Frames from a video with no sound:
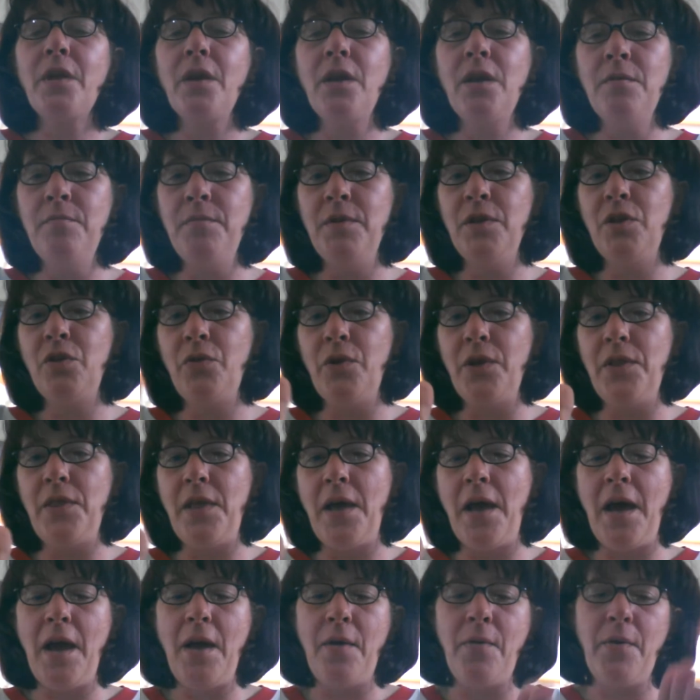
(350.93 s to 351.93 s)
In between
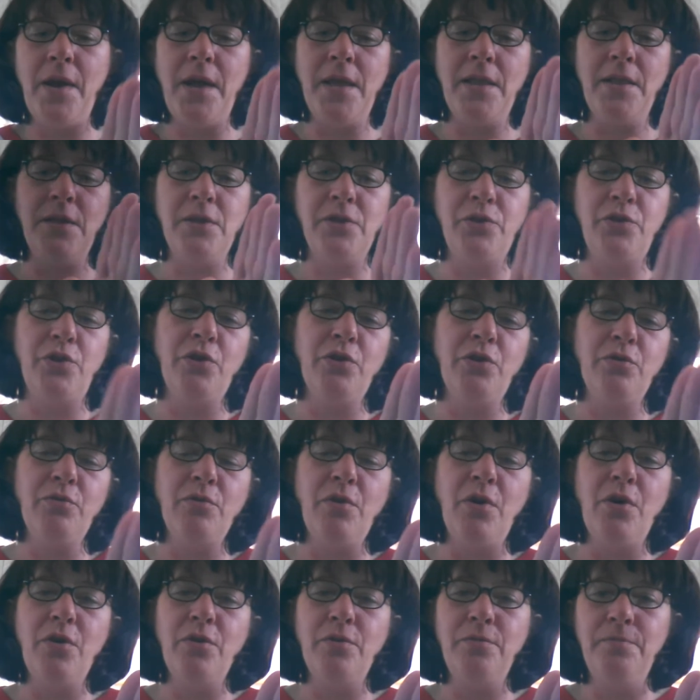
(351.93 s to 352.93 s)
the highway and this dirt
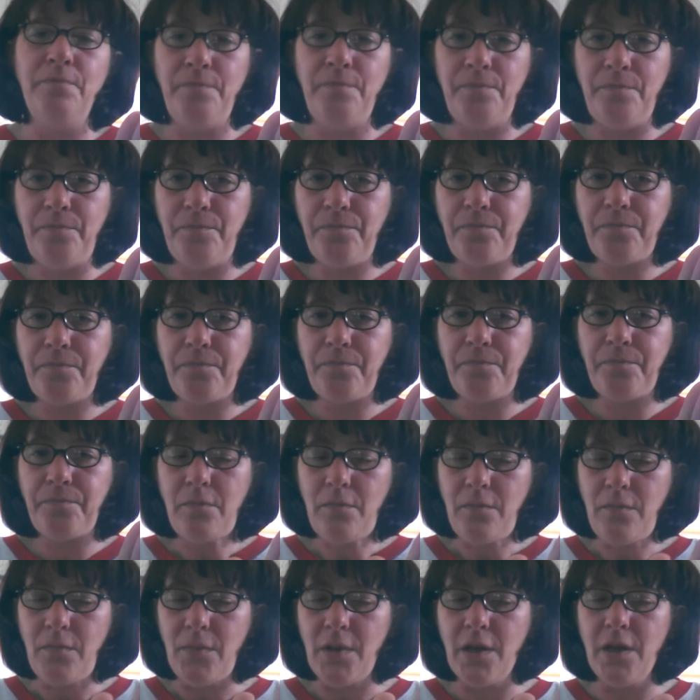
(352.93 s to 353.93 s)
road,
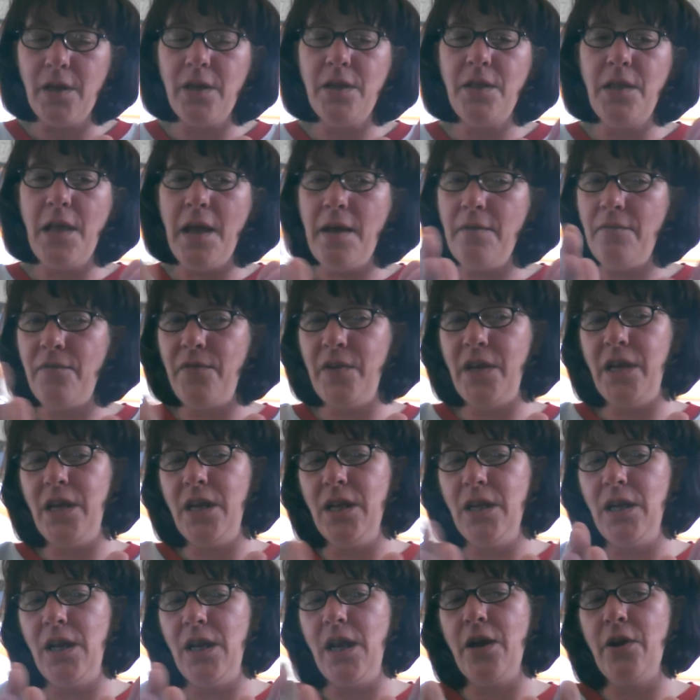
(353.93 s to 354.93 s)
in that
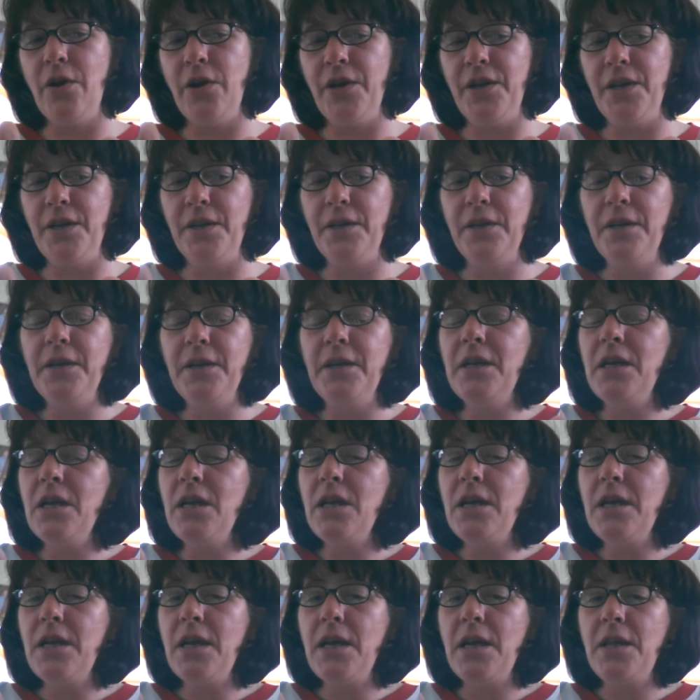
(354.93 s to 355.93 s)
V'd-in area,
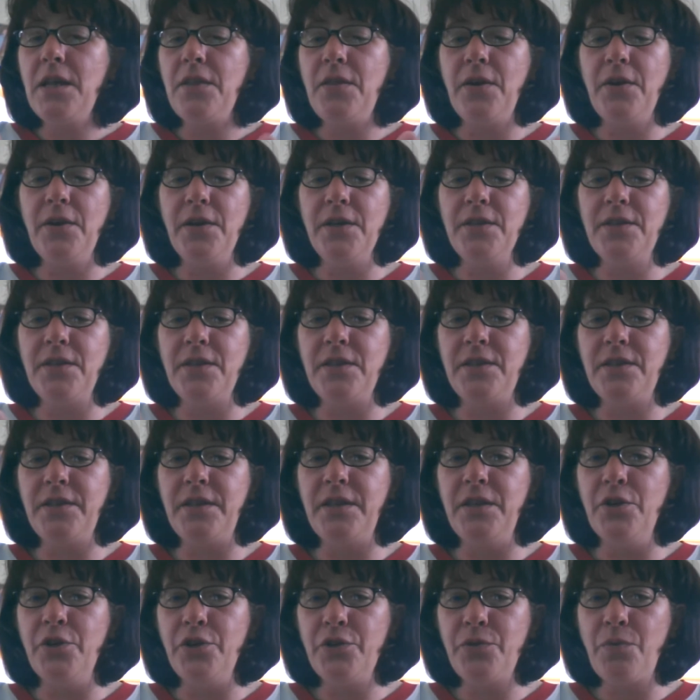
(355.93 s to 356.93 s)
there is a
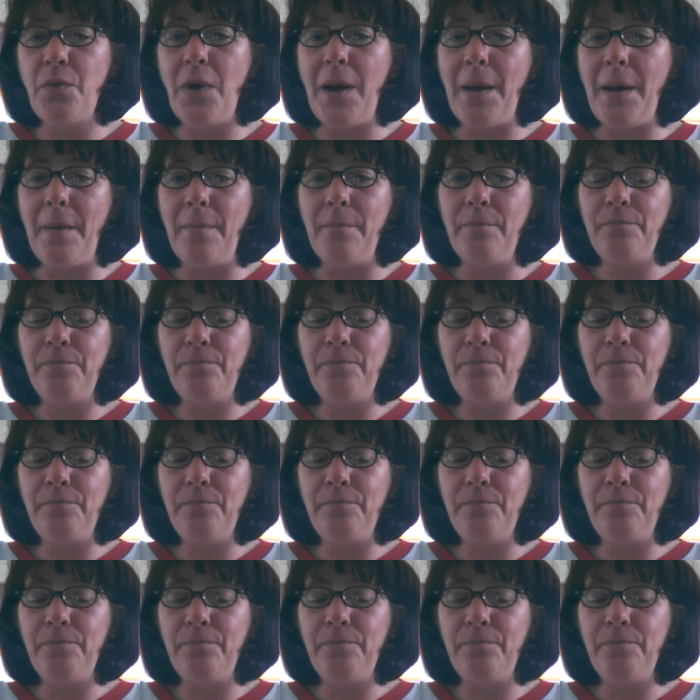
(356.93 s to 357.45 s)
cedar swamp.